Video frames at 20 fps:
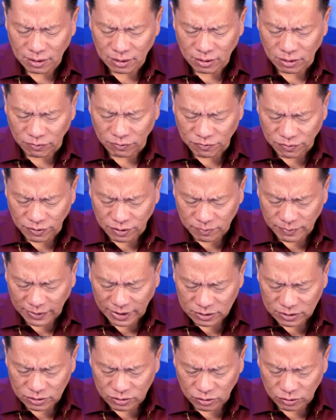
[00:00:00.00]
Your front
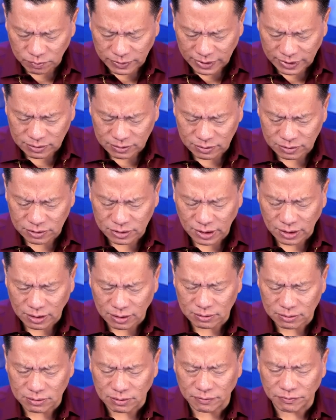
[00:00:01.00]
back solar plexus
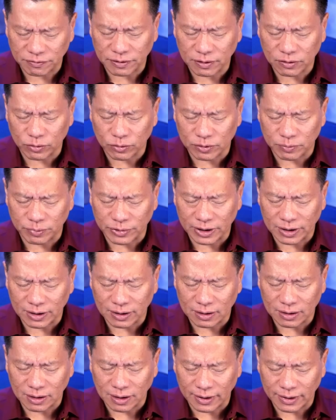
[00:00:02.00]
chakras are filled with
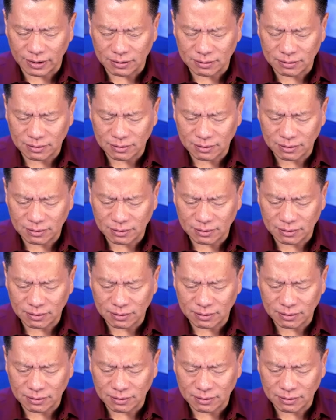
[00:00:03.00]
brilliant light.